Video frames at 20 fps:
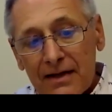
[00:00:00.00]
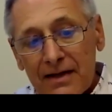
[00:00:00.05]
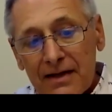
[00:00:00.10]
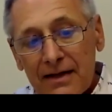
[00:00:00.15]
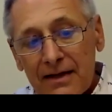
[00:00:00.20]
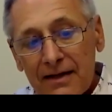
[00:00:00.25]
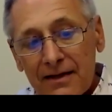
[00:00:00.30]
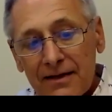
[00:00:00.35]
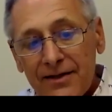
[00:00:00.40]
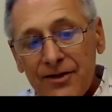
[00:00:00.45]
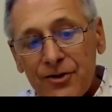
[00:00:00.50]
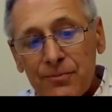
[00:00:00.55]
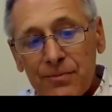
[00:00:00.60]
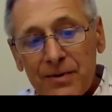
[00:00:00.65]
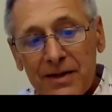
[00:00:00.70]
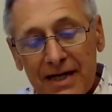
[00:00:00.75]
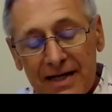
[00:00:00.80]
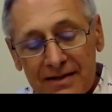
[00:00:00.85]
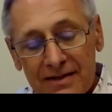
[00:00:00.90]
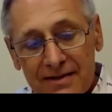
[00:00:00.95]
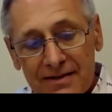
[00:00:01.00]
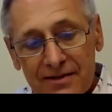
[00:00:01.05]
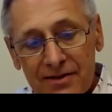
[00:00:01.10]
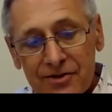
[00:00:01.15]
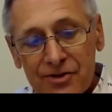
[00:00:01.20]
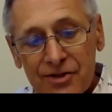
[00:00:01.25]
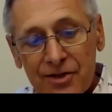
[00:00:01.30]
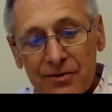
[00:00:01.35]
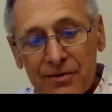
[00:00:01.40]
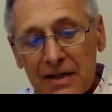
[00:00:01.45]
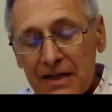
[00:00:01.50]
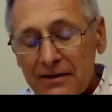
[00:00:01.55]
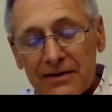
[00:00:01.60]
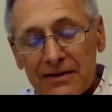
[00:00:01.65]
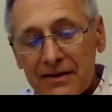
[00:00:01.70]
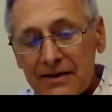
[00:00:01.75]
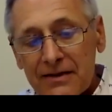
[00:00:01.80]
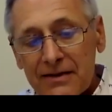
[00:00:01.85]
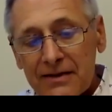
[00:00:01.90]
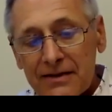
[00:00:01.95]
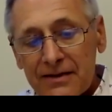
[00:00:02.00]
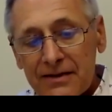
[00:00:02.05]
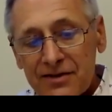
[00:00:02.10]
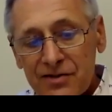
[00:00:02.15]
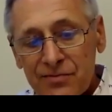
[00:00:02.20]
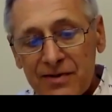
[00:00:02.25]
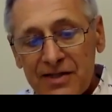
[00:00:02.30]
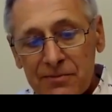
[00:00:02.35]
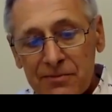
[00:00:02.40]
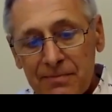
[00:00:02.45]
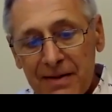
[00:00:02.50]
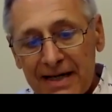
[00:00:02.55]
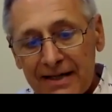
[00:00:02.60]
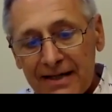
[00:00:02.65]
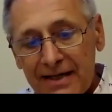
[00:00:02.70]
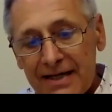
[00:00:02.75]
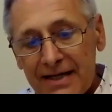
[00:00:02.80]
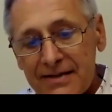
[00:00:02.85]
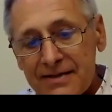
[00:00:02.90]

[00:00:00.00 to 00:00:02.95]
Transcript: Uh, UBS, the, German, the, the, Swiss bank,